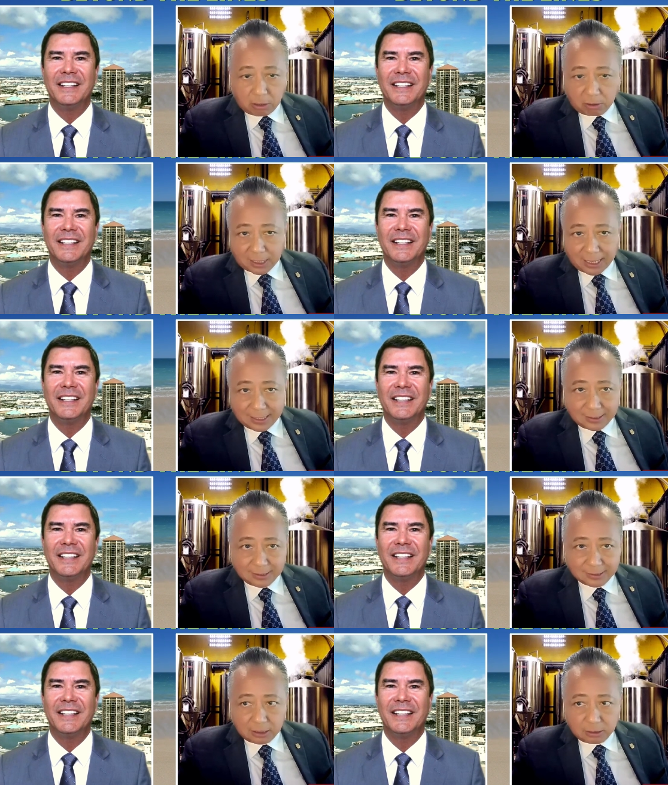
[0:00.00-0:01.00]
Speaker 1: daughter
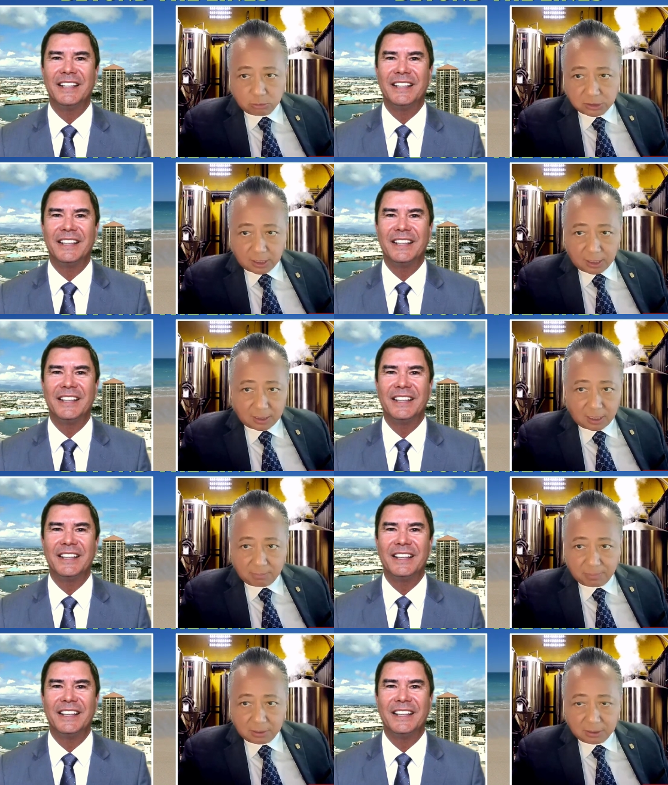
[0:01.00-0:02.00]
Candice and Yusuke that have
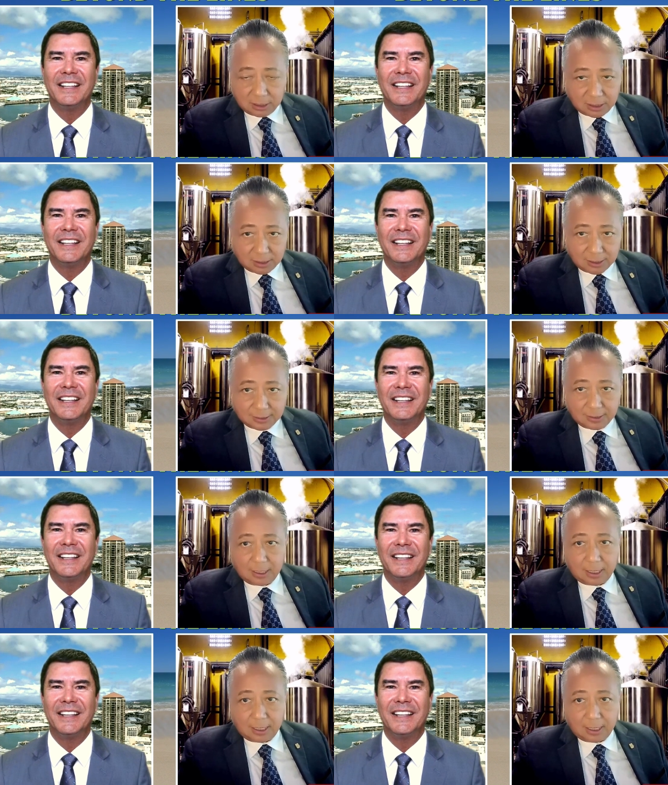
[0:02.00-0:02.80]
been leading it,